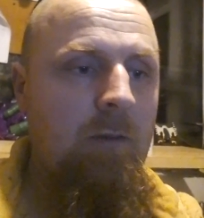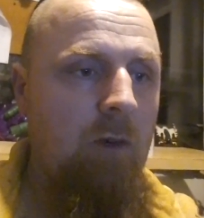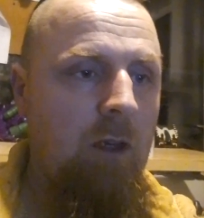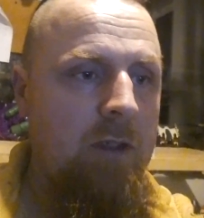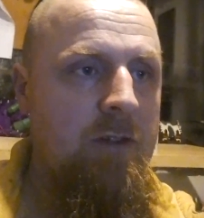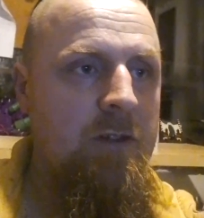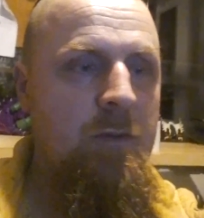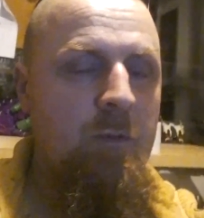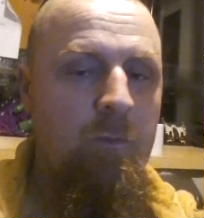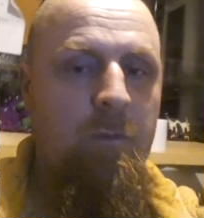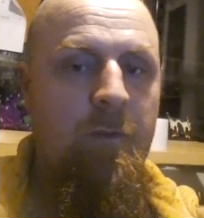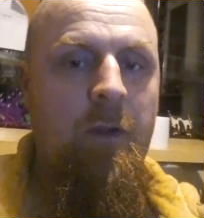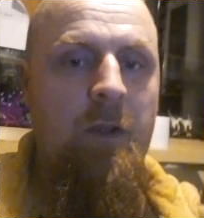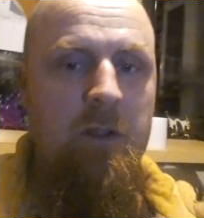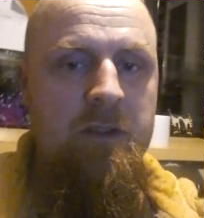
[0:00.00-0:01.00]
Right, it's
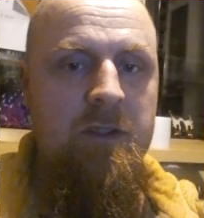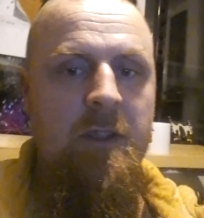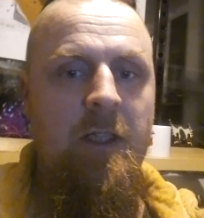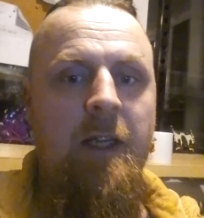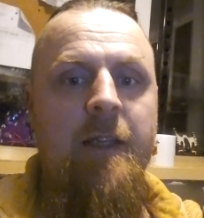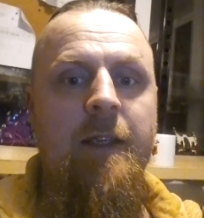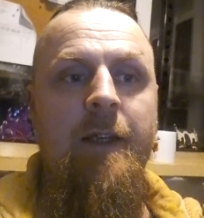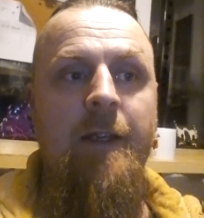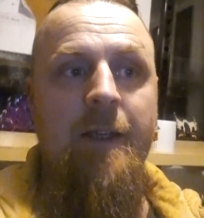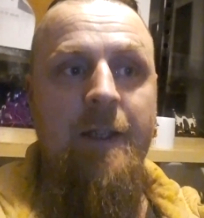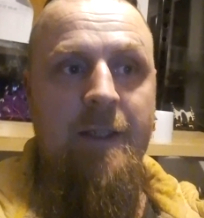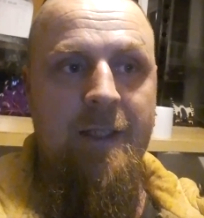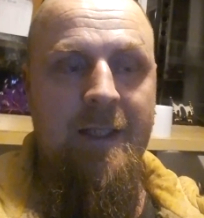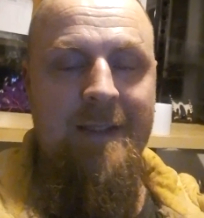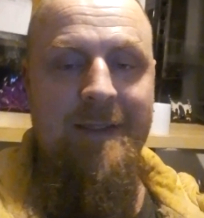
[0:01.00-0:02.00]
first day,
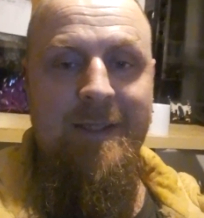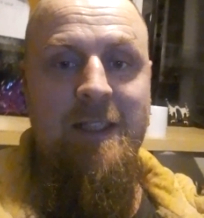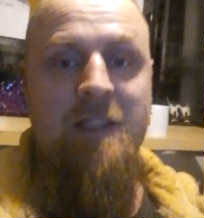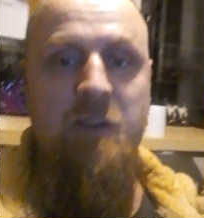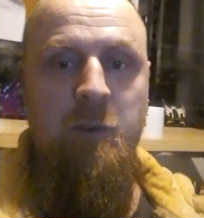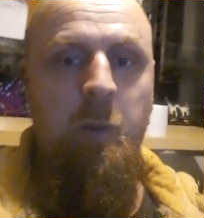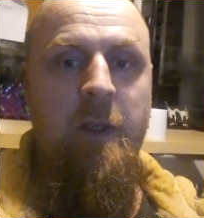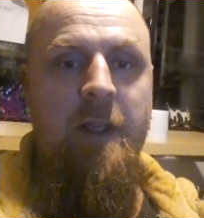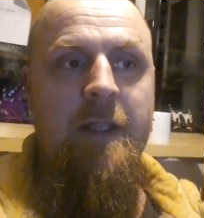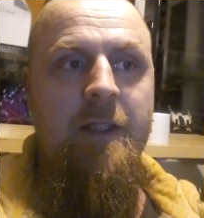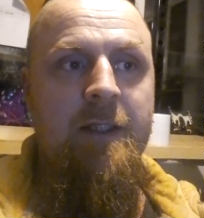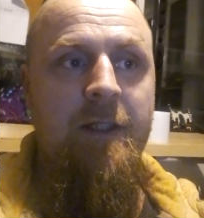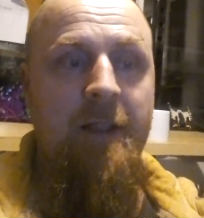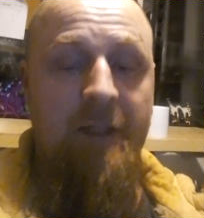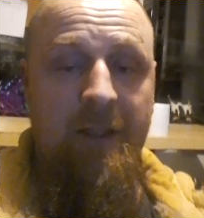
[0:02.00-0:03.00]
it's this
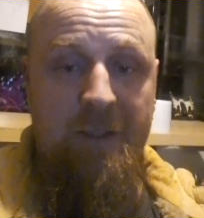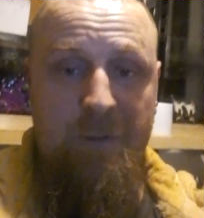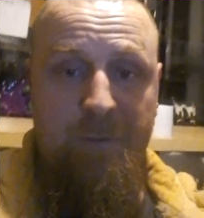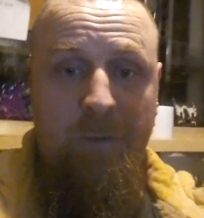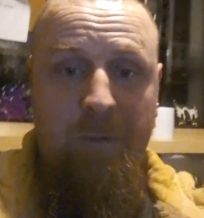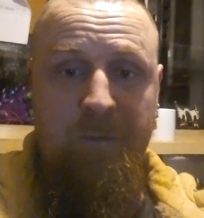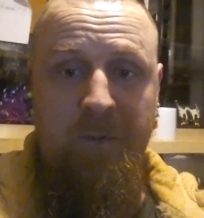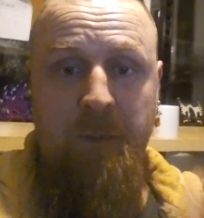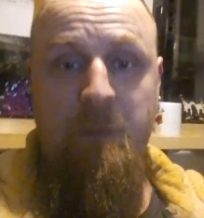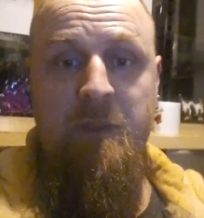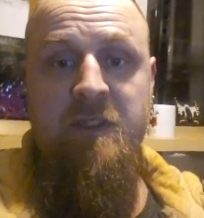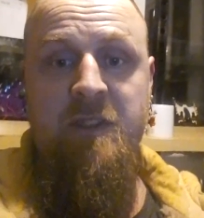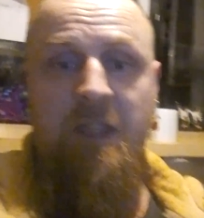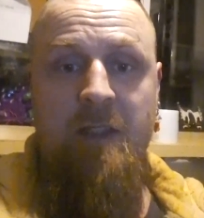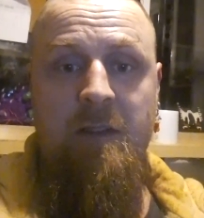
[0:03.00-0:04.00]
week, it's
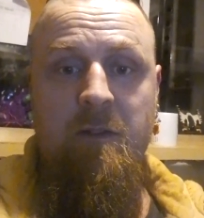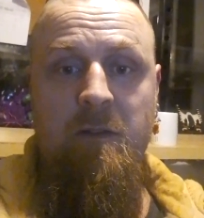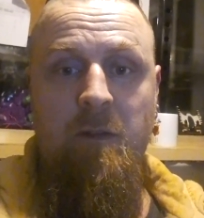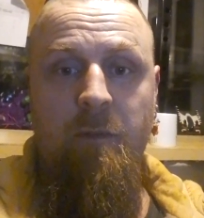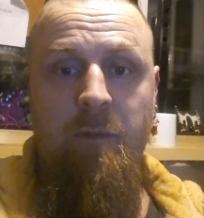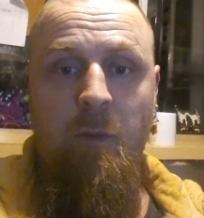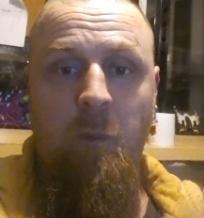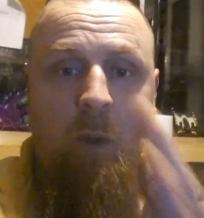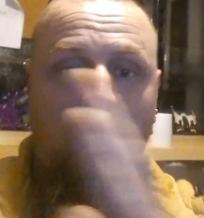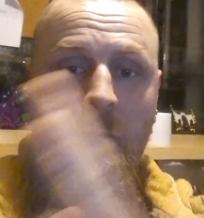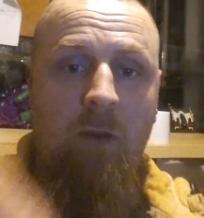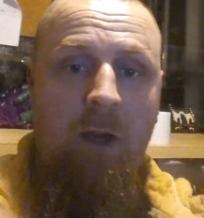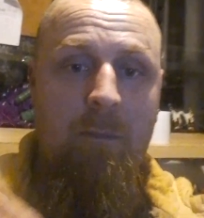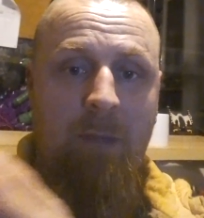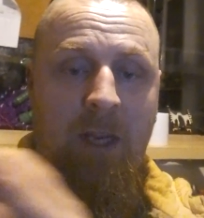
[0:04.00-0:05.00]
50% of the 1
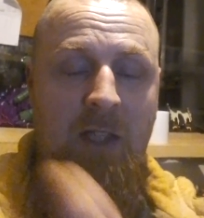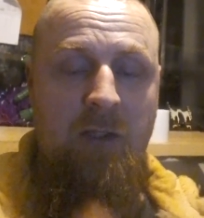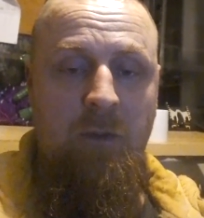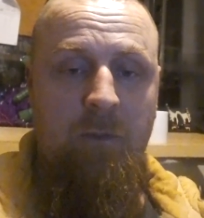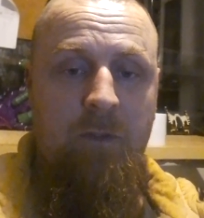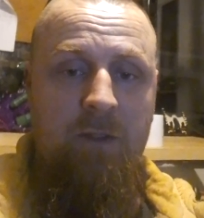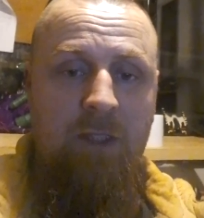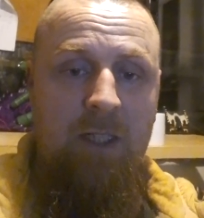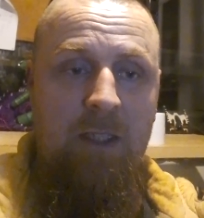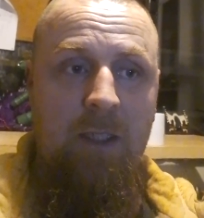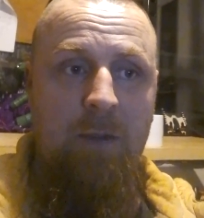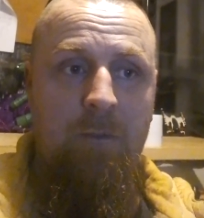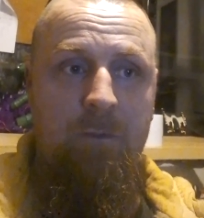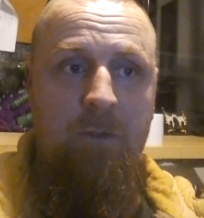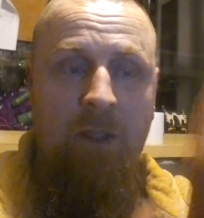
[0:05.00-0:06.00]
rep max off the
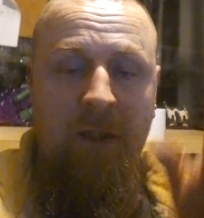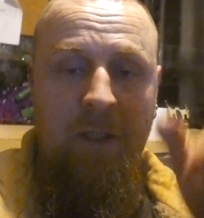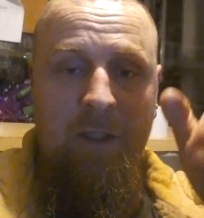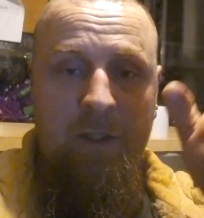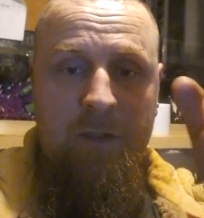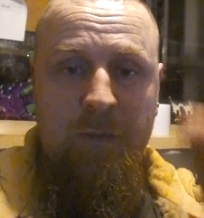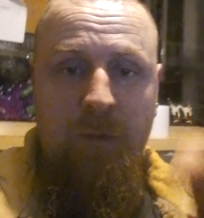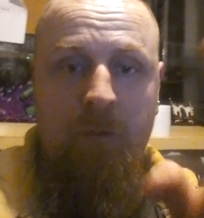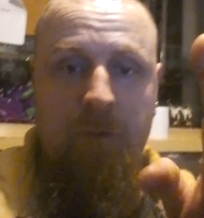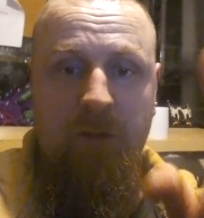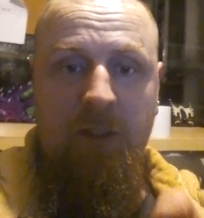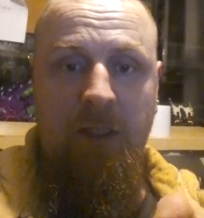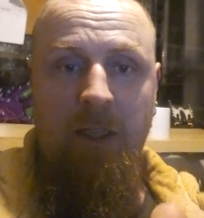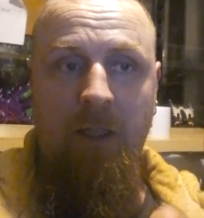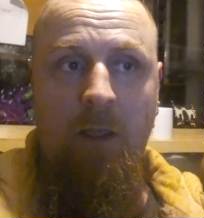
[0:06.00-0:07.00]
deadlift, it's 50
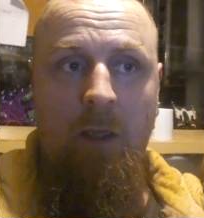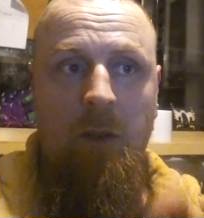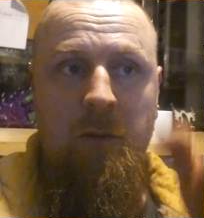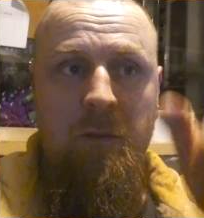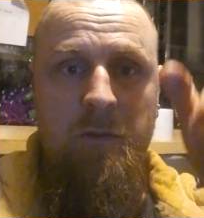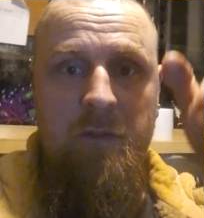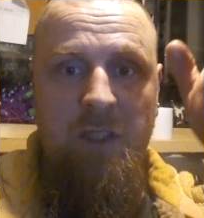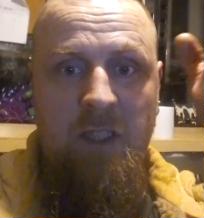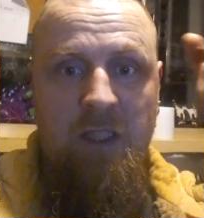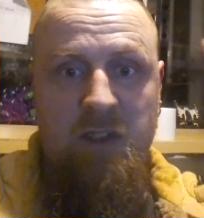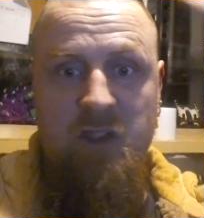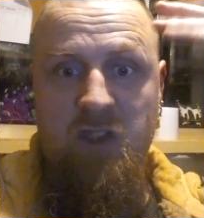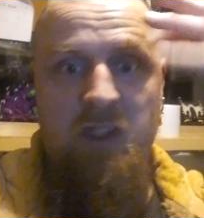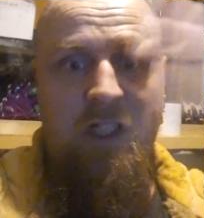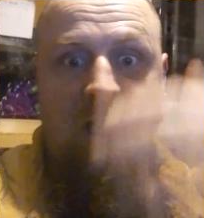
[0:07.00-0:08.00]
kilos,
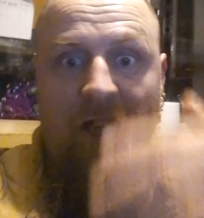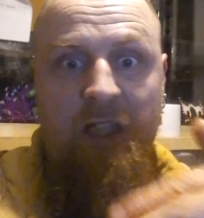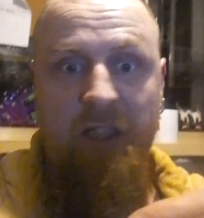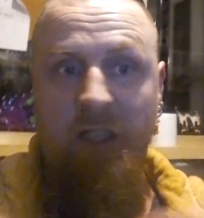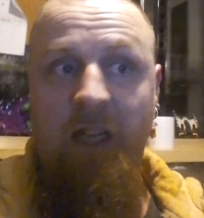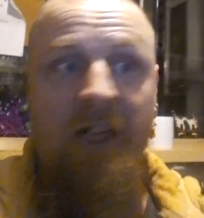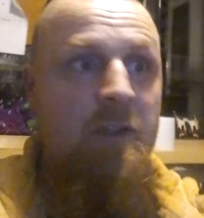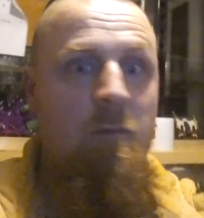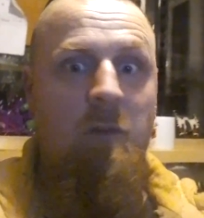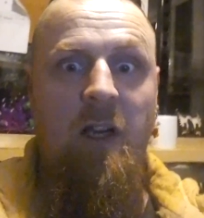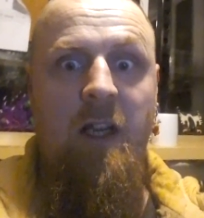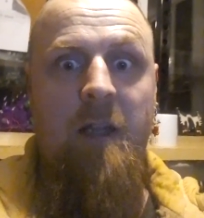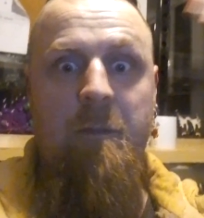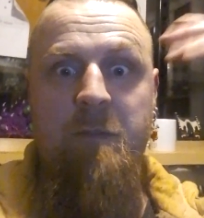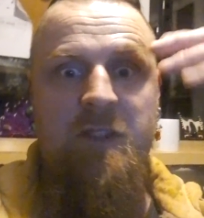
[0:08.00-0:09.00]
it's say 8
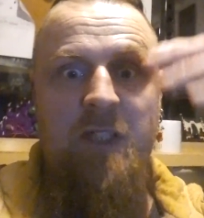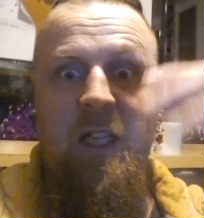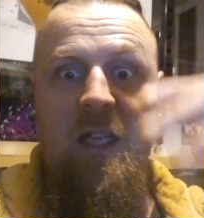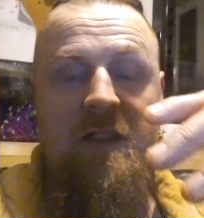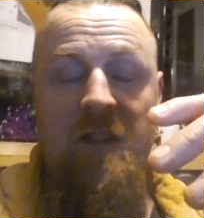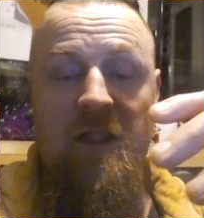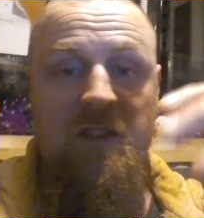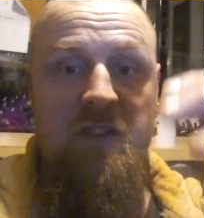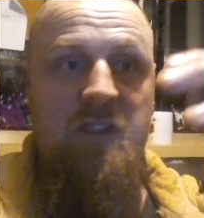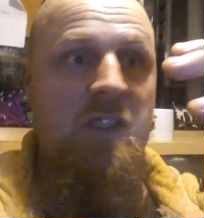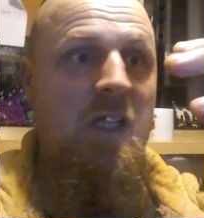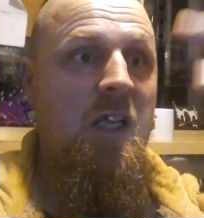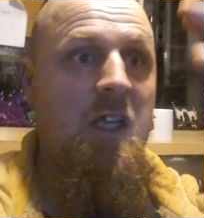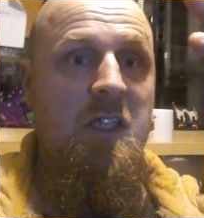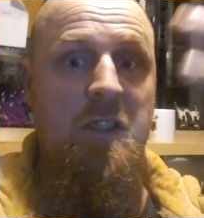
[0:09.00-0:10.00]
reps, and it's
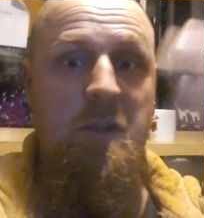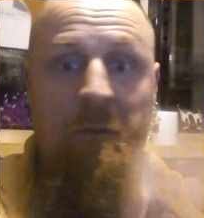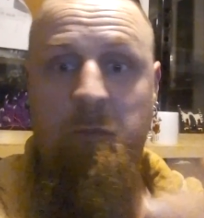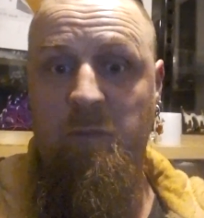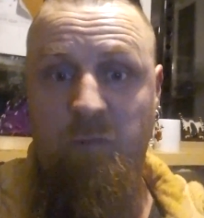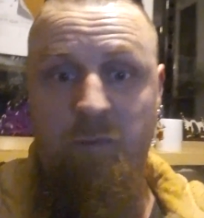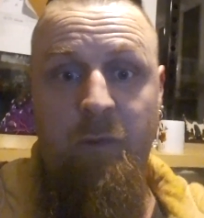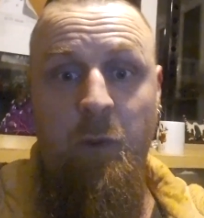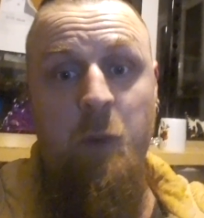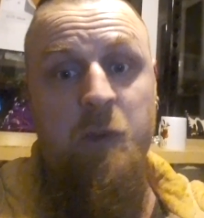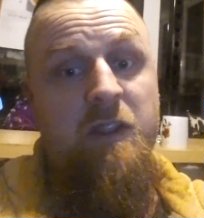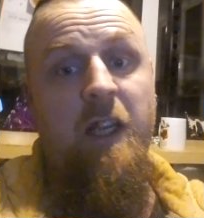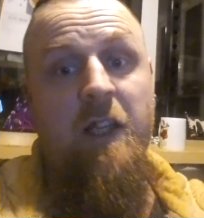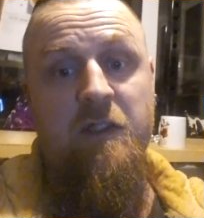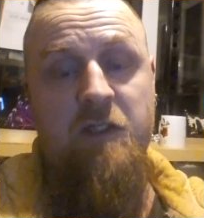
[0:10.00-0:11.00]
say 4
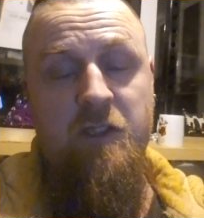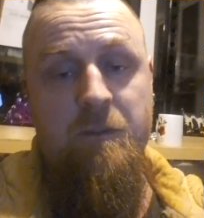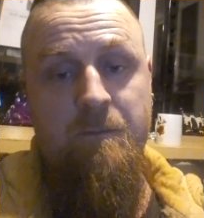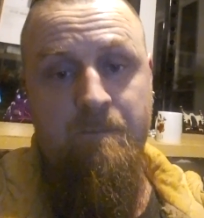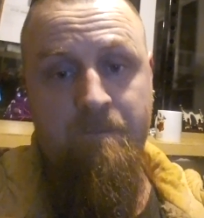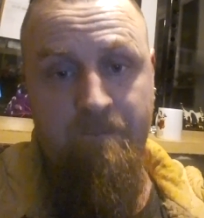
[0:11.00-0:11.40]
sets.